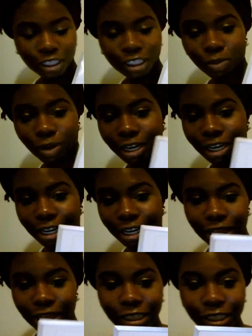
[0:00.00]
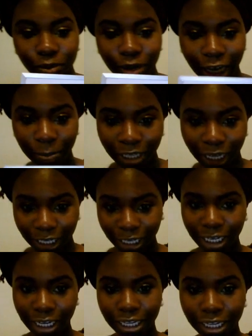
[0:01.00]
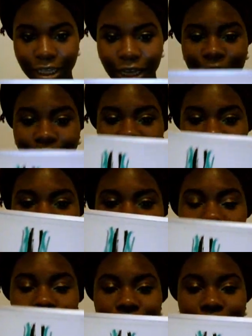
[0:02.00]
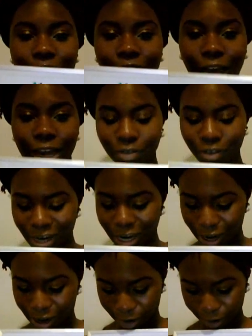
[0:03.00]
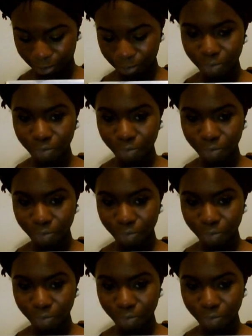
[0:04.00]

this is what a heat protectant does. It coats the side of your hair